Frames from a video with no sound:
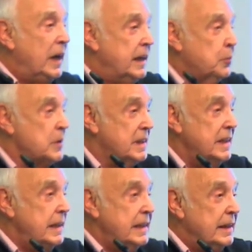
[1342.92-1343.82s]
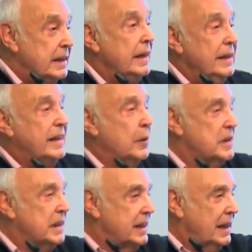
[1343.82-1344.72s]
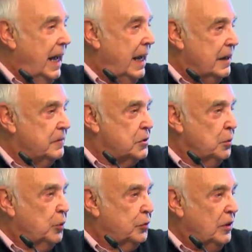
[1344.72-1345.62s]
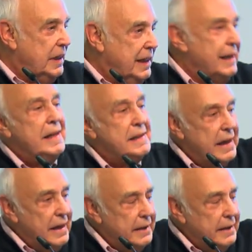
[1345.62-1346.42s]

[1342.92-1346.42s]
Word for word: when it was needed. There was a delay of 2 or 3 years,